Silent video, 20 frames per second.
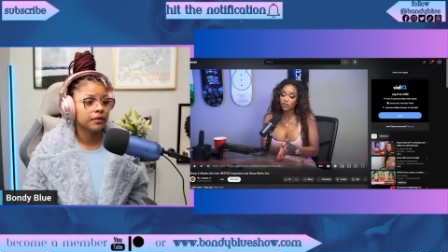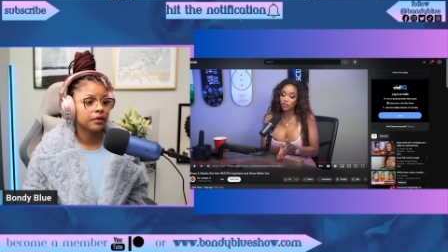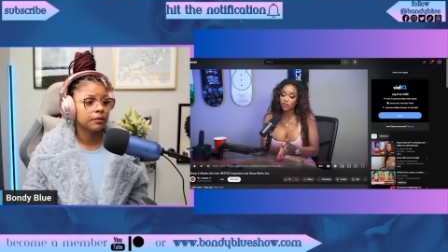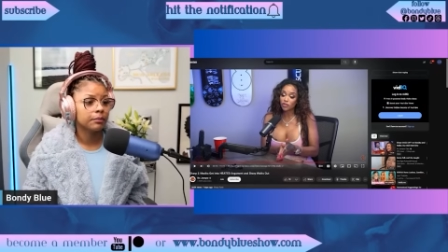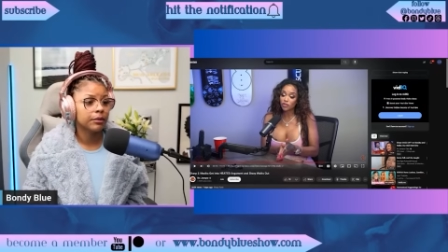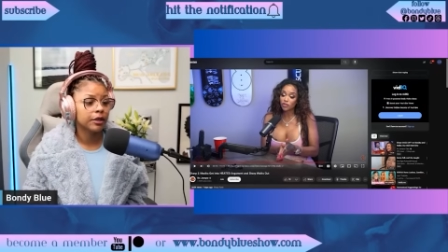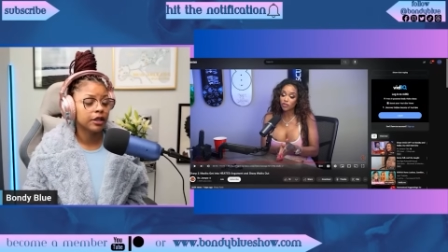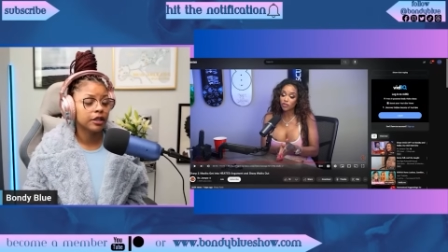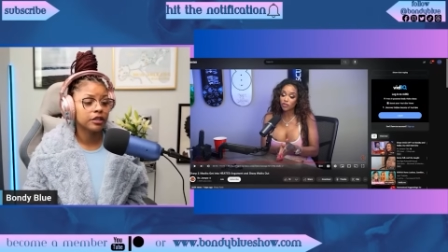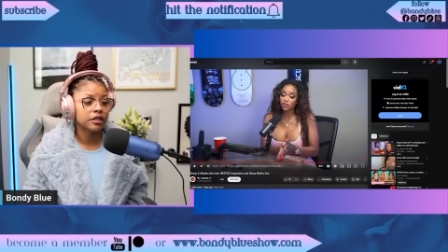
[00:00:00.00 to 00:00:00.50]

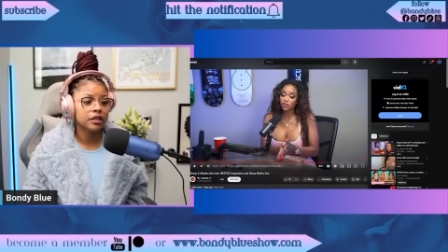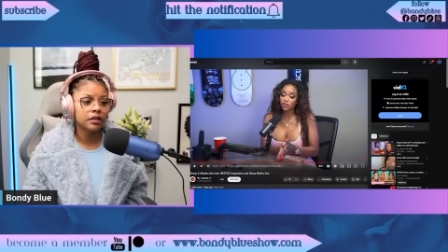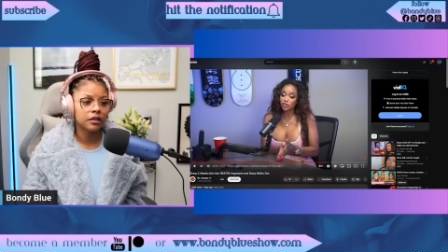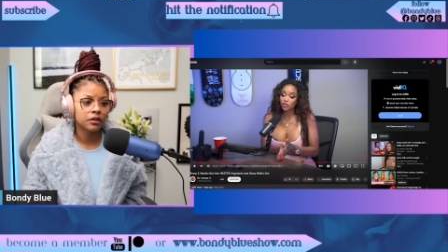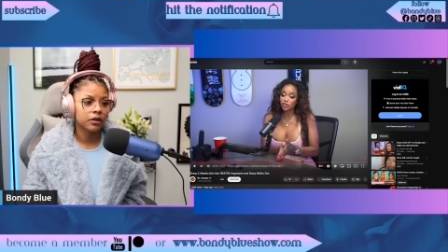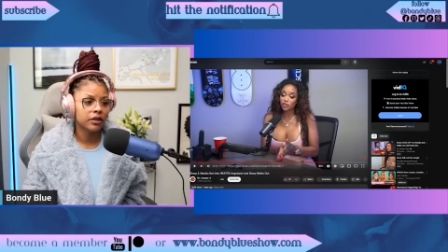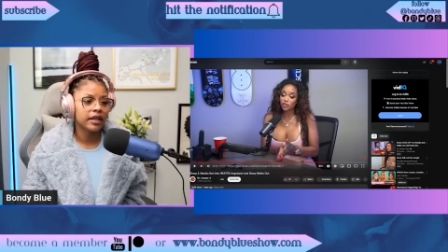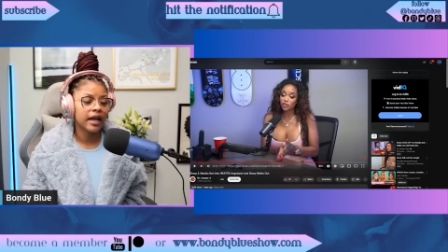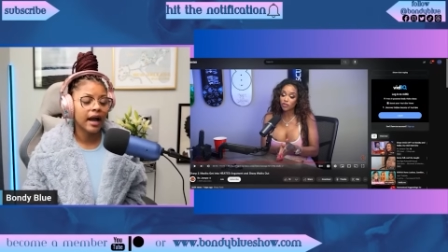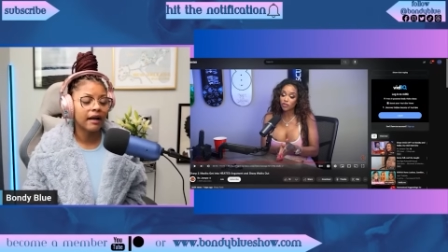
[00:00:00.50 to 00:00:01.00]
because he, you know,
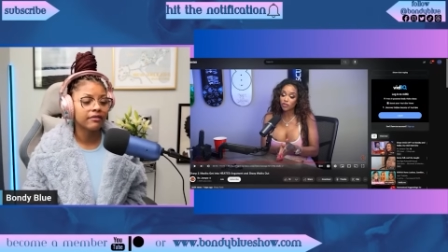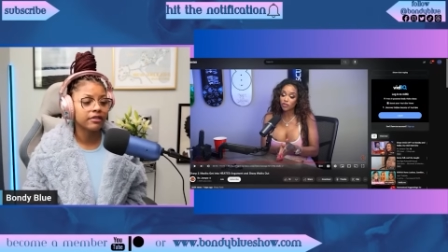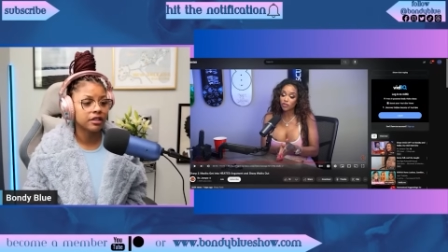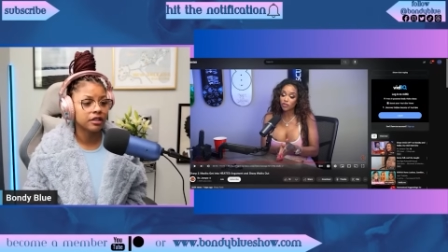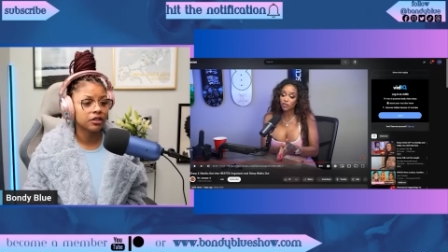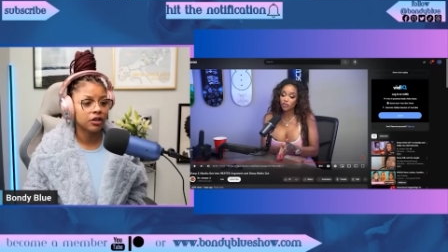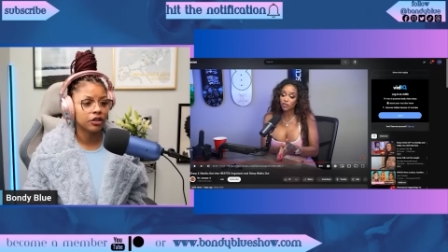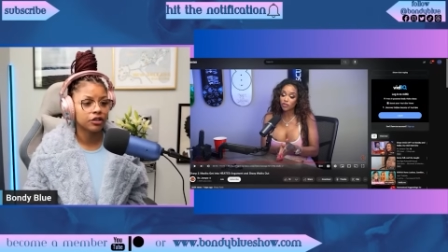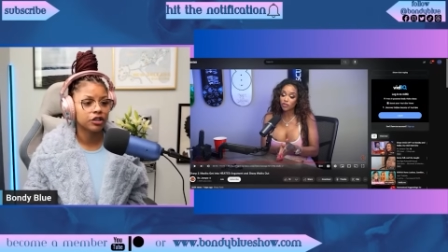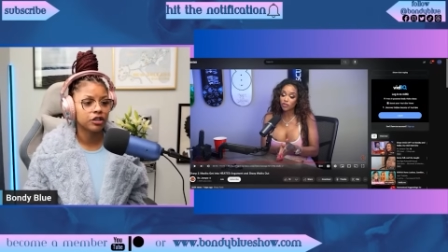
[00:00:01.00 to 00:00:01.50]
he obviously
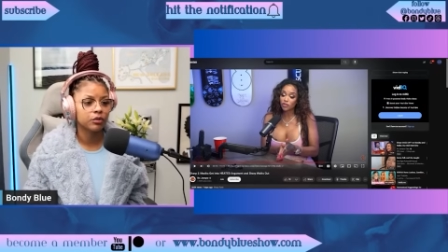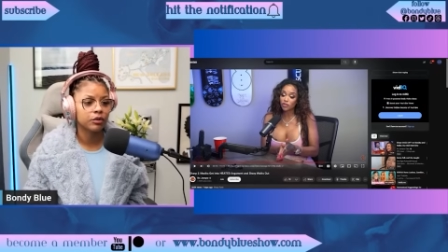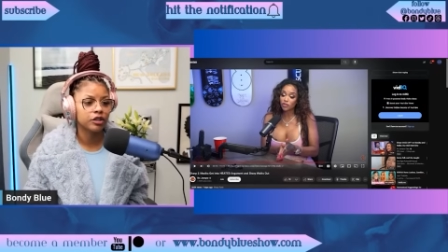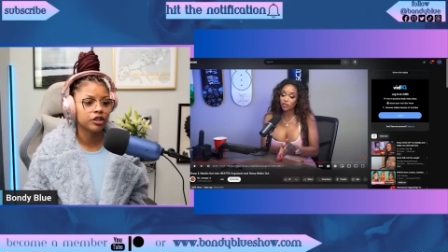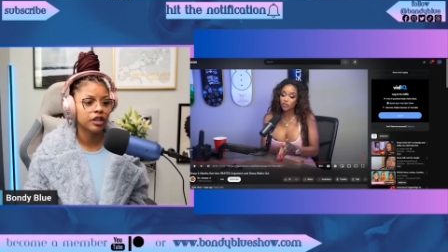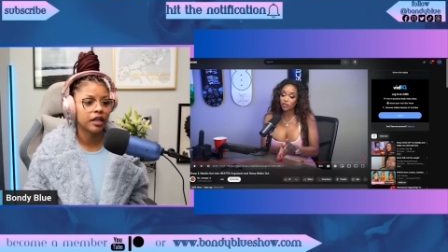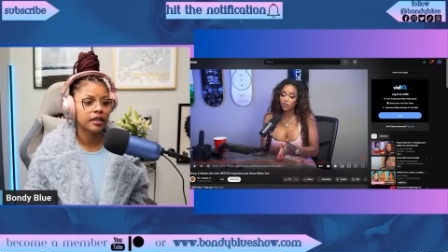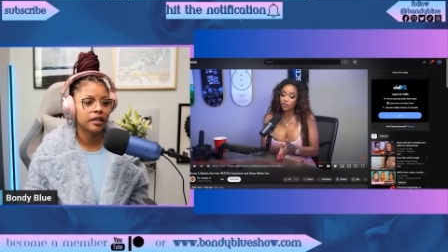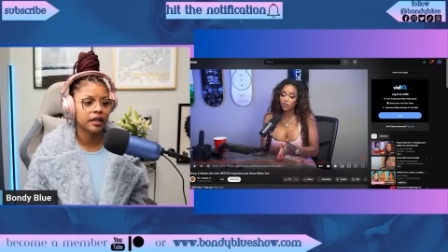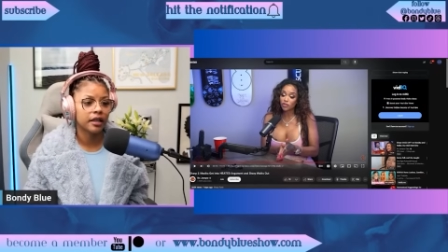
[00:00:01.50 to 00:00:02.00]
thought she was
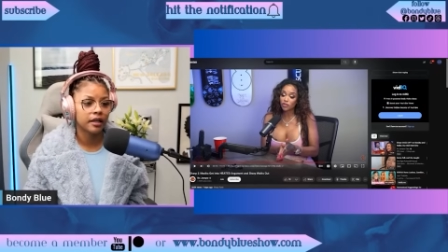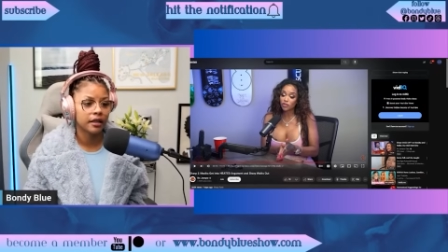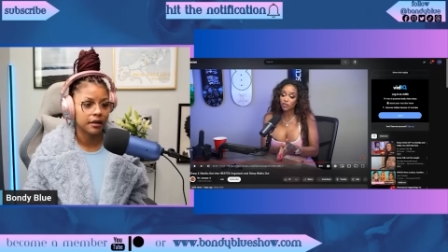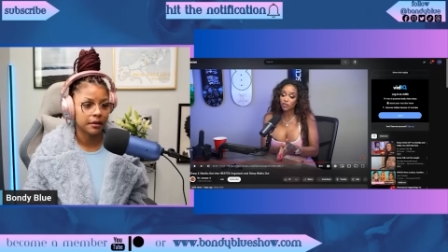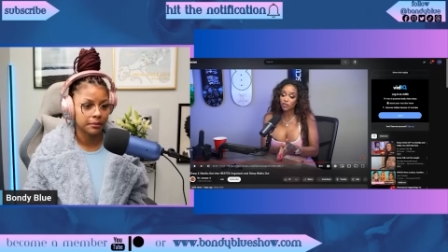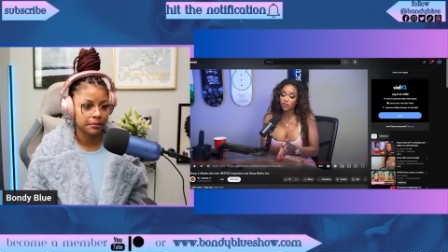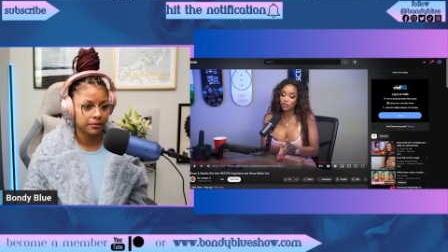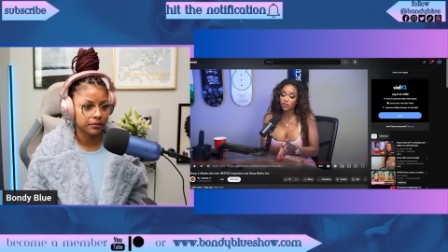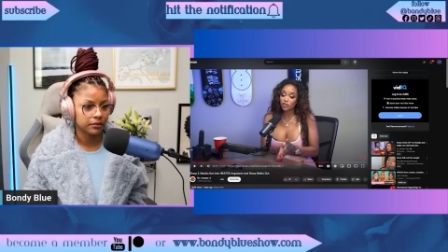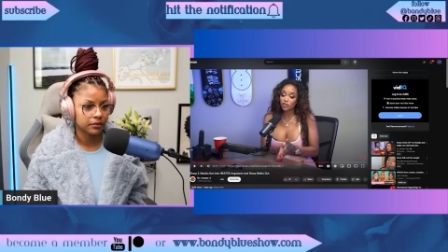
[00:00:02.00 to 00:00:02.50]
shading
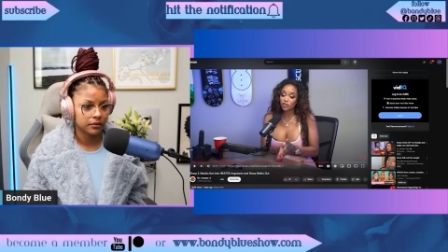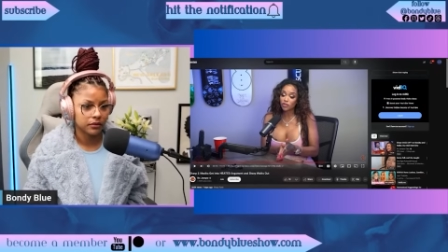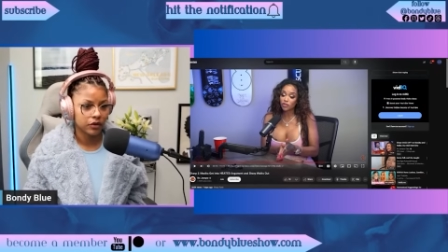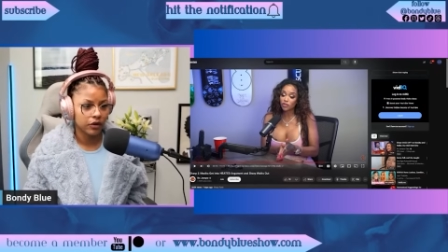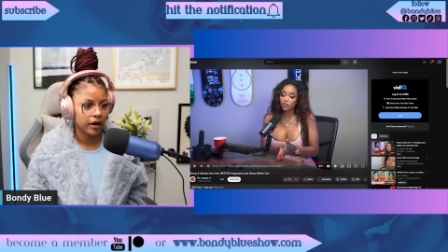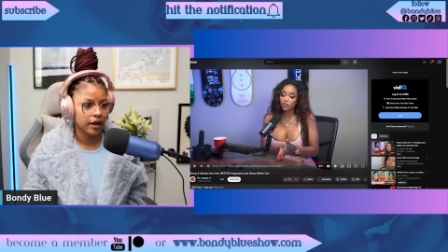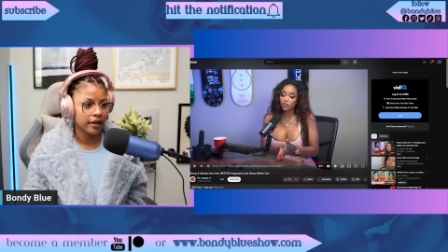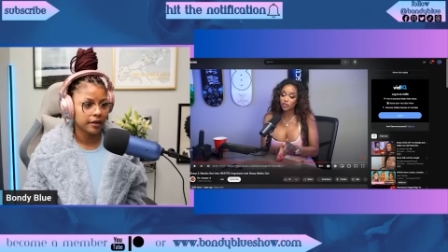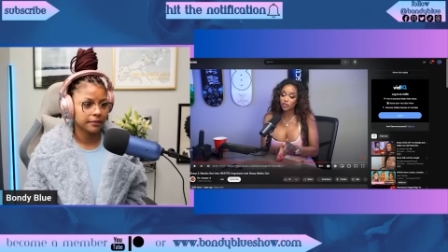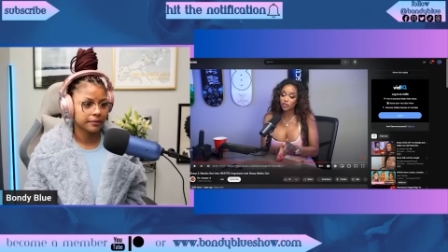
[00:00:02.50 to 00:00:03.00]
him. All
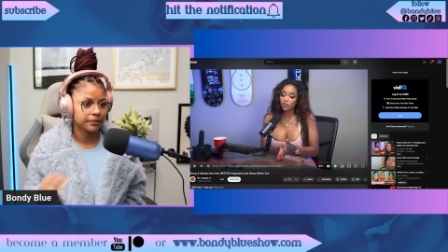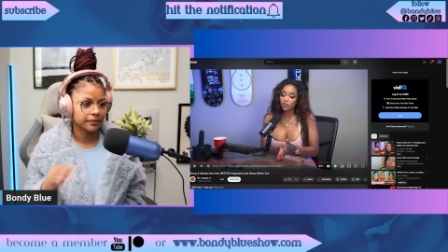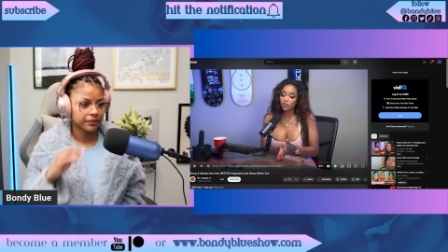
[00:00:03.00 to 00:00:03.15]
right.